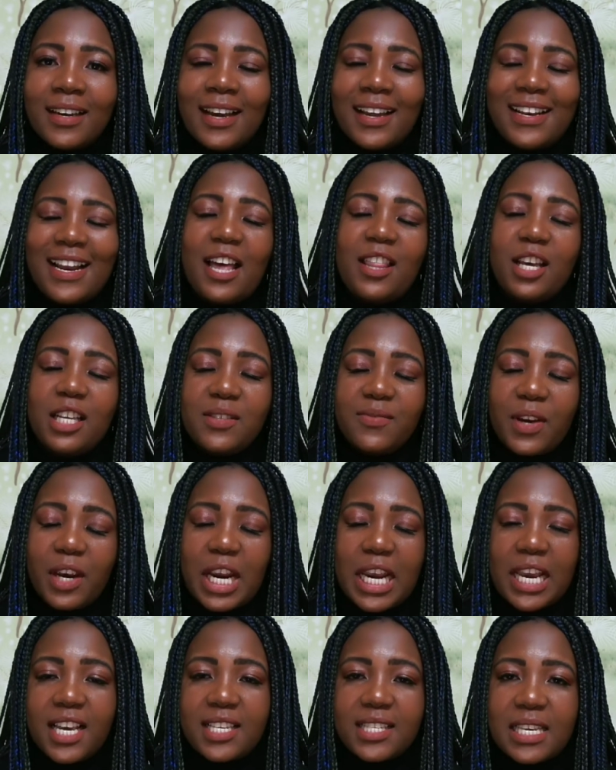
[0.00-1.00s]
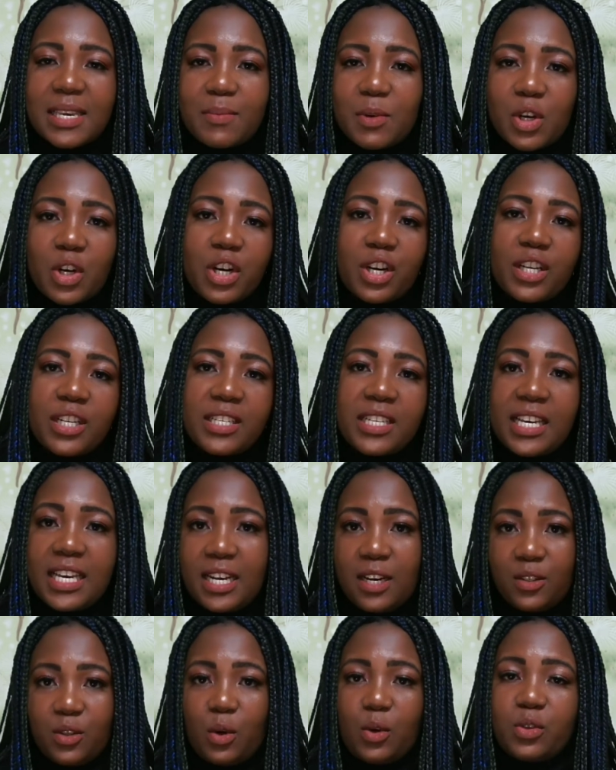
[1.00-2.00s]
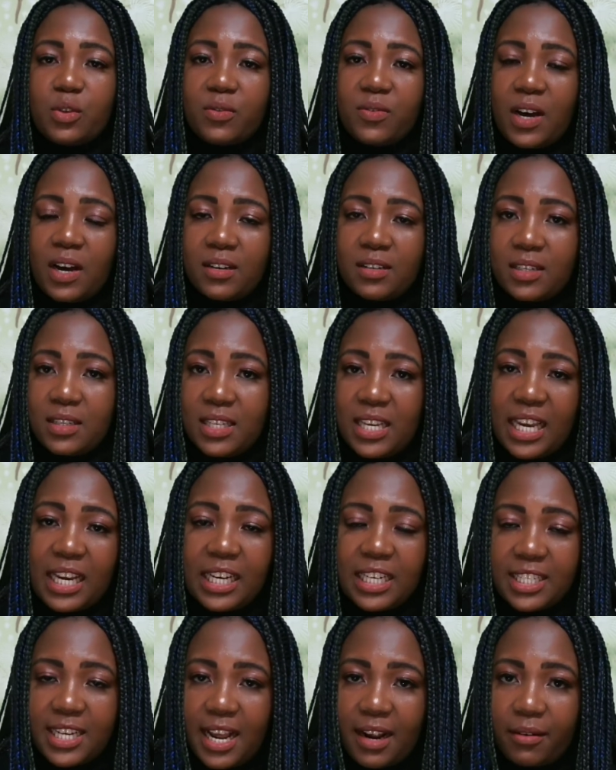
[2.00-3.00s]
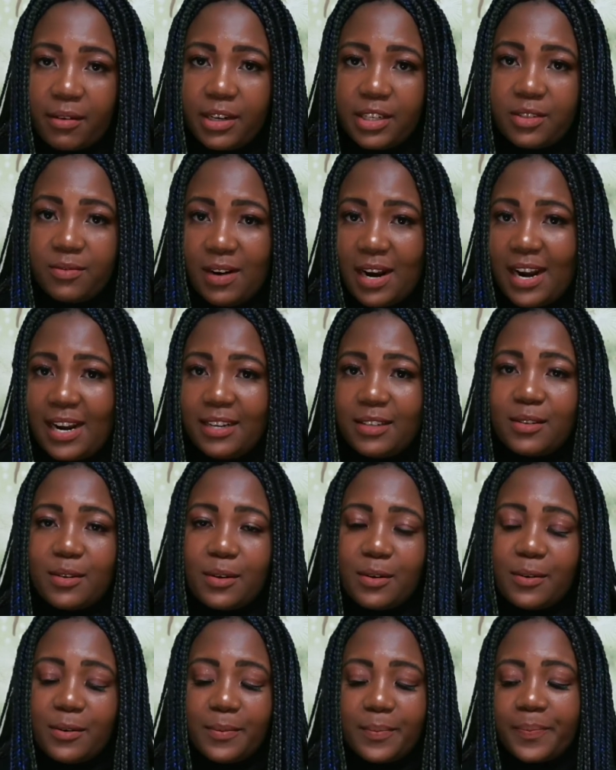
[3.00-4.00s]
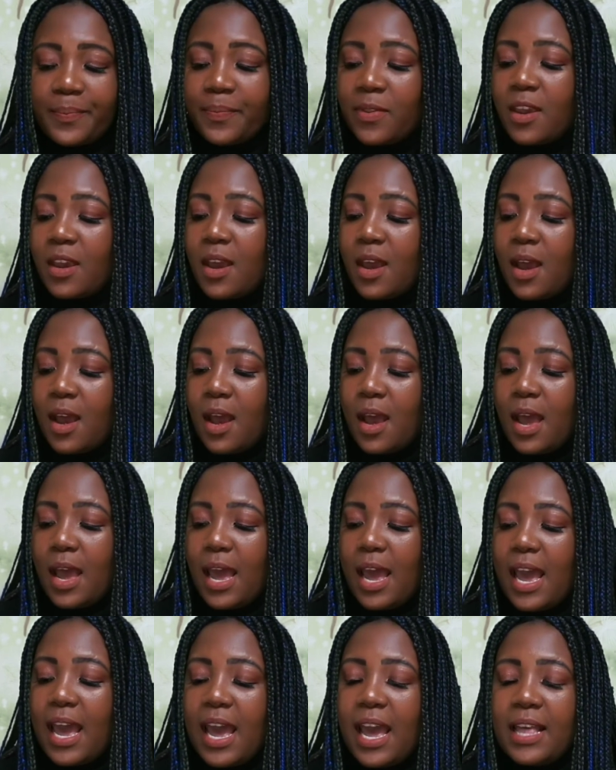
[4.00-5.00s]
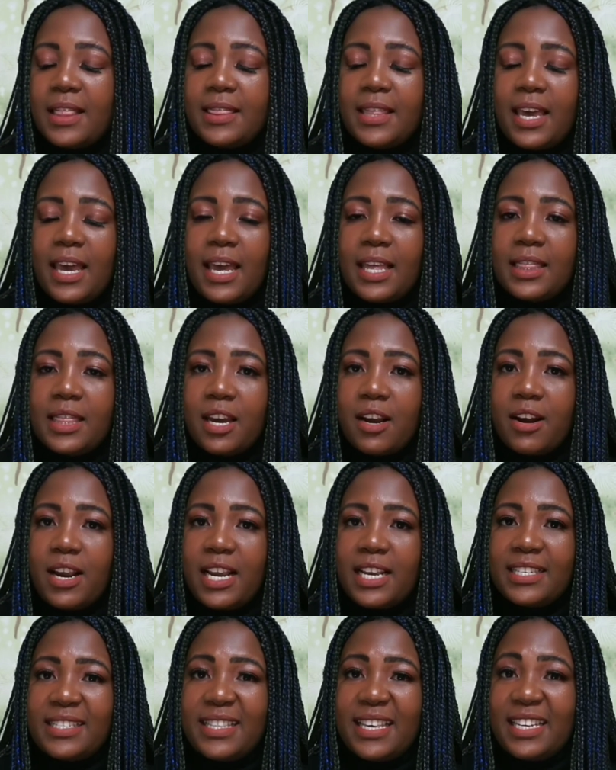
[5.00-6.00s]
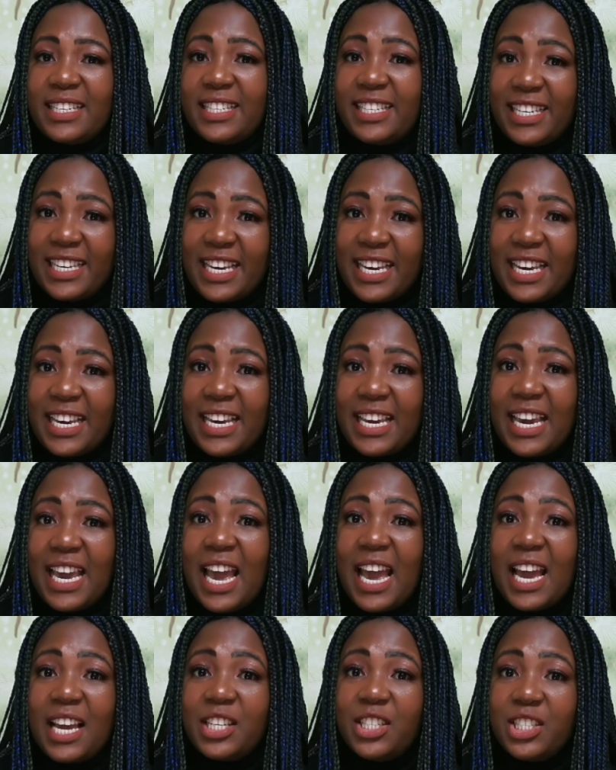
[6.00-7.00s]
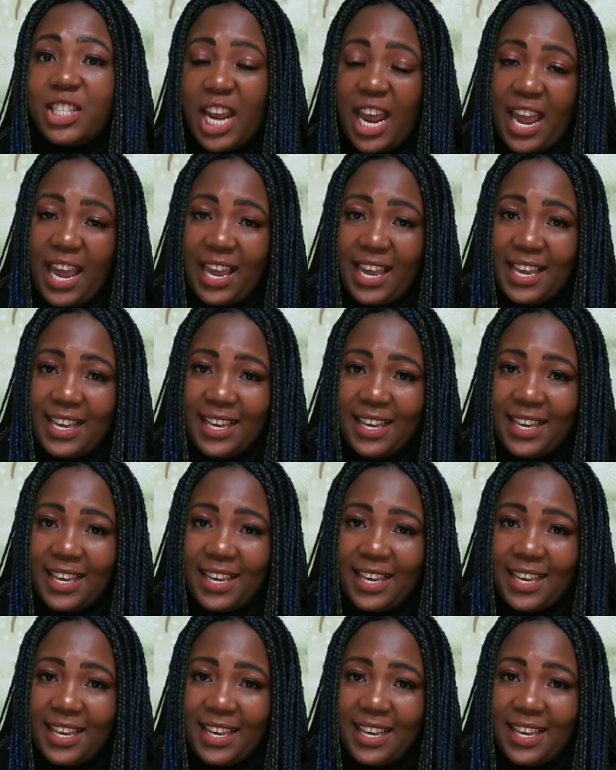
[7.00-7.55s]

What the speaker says: Now that's very easy because it is also found in the English language, right? And then there is the TJ.